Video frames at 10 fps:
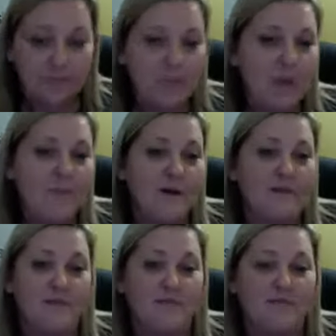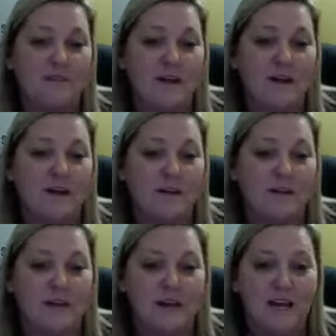But spend $40,
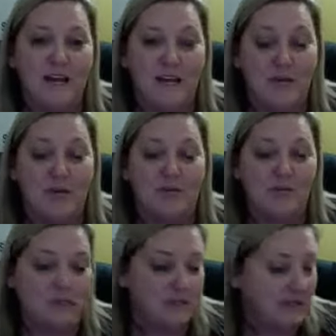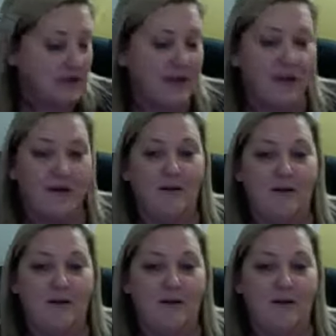get a professional account